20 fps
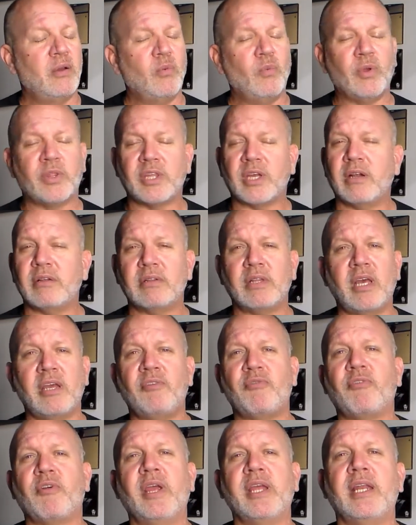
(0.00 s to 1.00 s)
with our
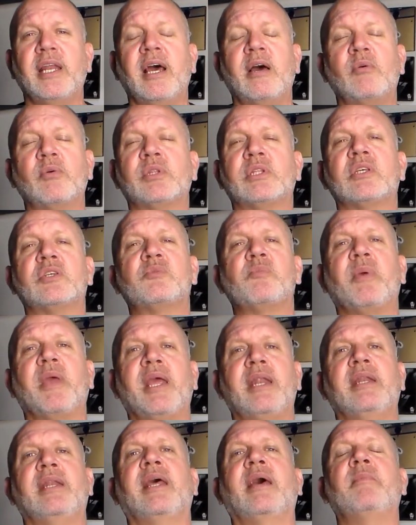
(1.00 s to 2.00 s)
life right now with this
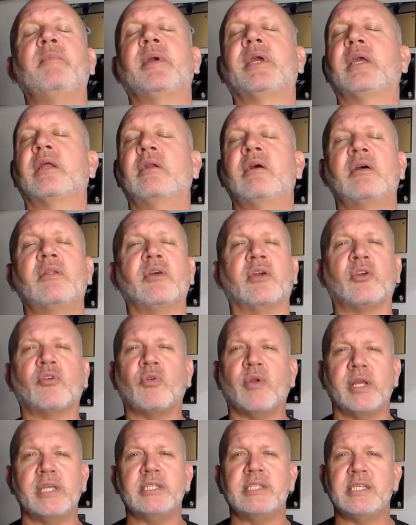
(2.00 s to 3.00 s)
pandemic and all the
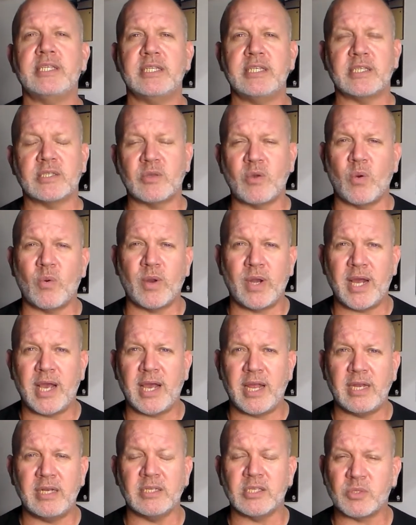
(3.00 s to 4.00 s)
craziness going
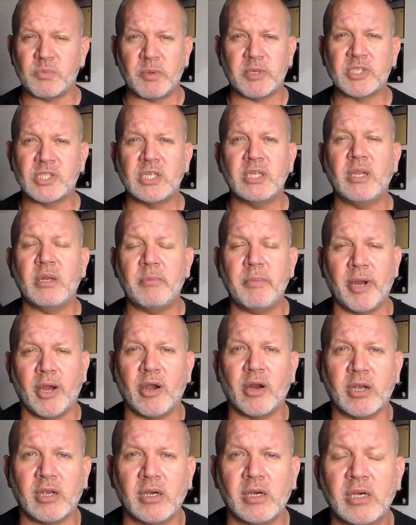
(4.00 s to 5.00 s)
on, especially in
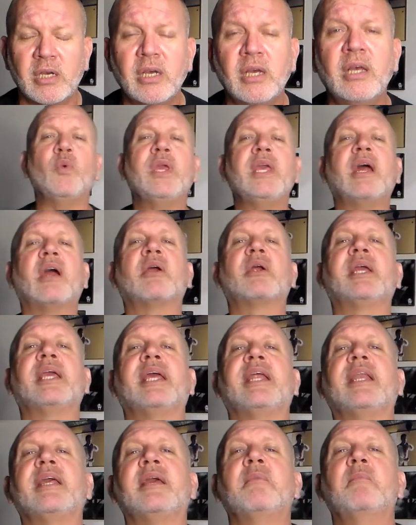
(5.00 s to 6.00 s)
America, we are
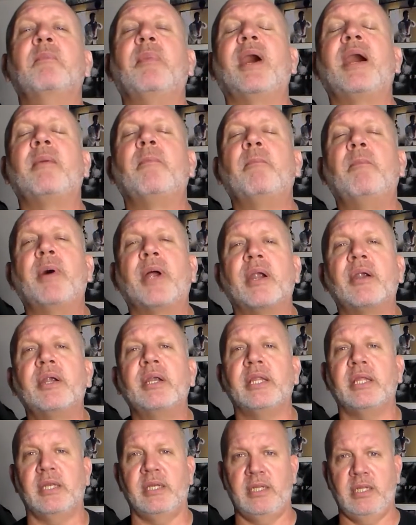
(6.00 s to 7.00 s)
getting
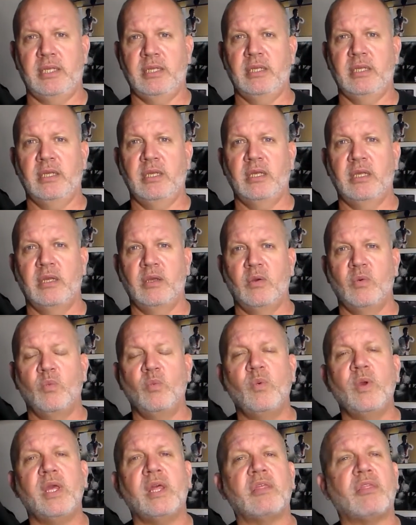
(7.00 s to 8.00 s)
bombarded
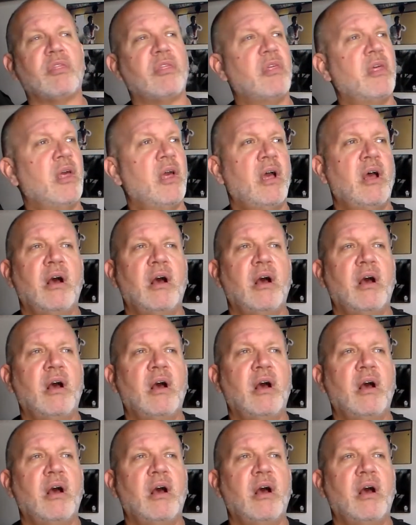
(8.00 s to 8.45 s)
with